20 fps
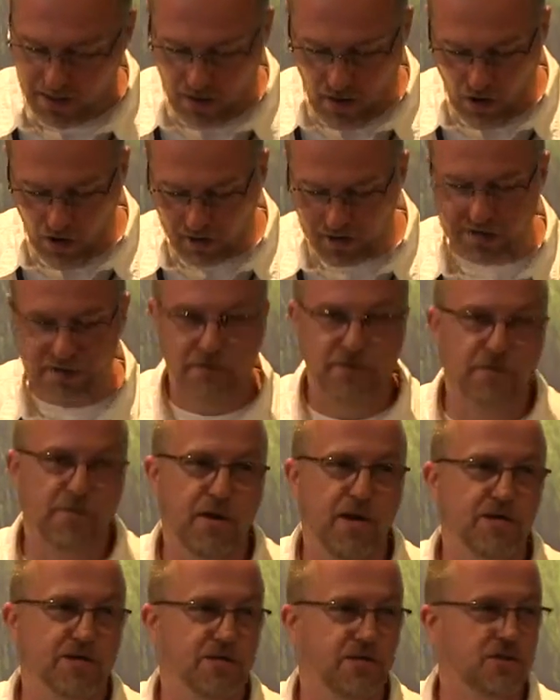All this
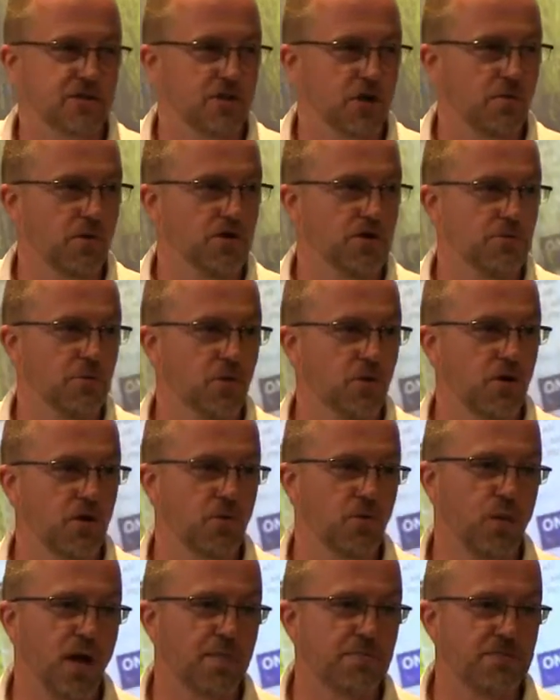information and so much more
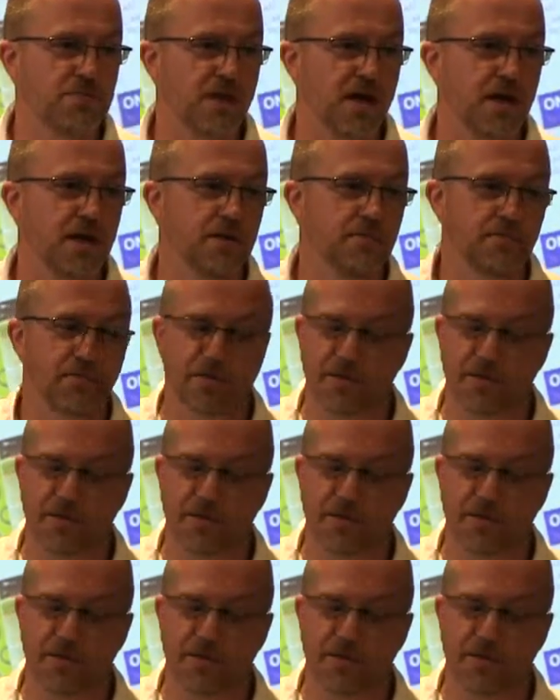on the website.